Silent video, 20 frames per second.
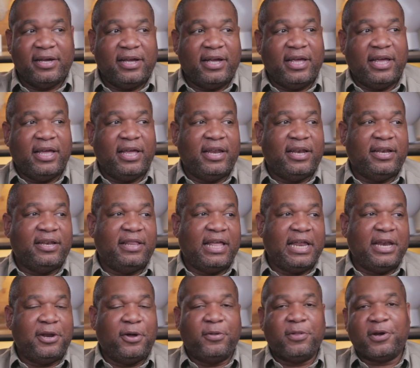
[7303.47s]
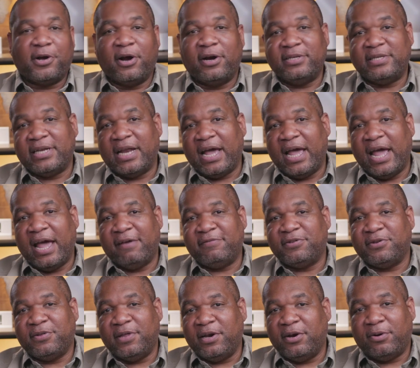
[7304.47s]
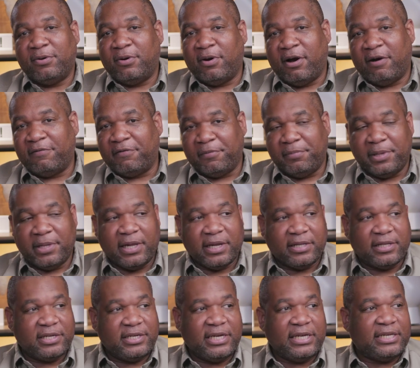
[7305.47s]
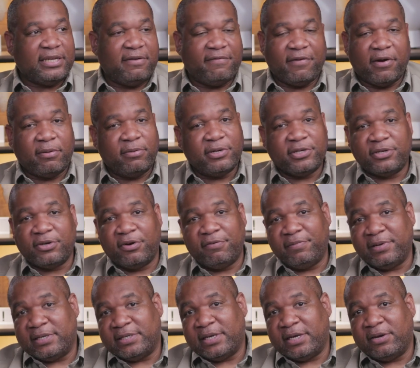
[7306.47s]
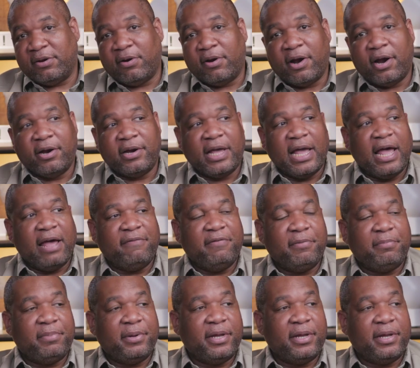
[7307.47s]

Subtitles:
and they know the cards that I have, so they don't offer me like the Chase Sapphire Reserve because they know I already have it.